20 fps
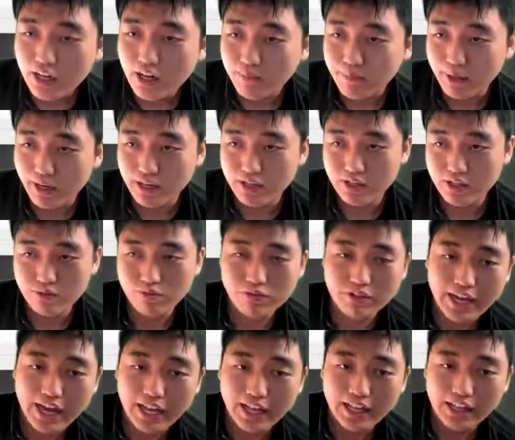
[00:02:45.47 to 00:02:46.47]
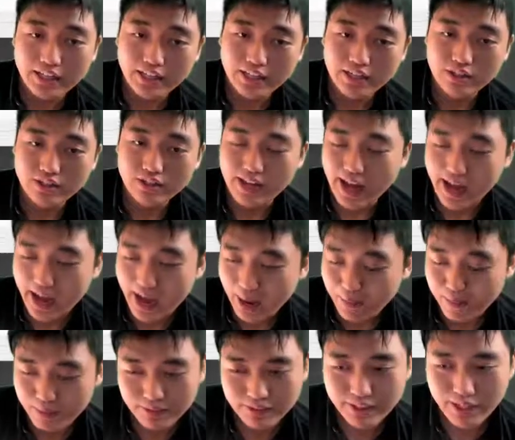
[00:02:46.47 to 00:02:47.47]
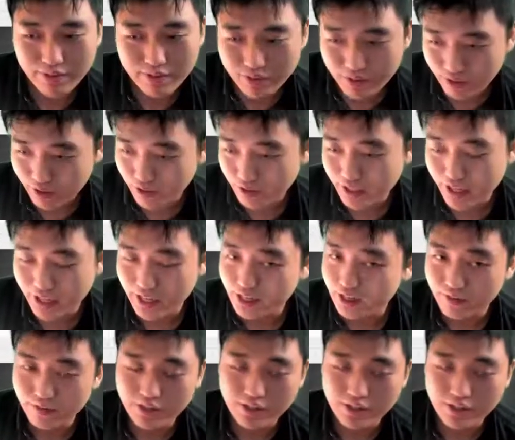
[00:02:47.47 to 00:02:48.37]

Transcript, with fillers: But in reality, that happens every single day in the,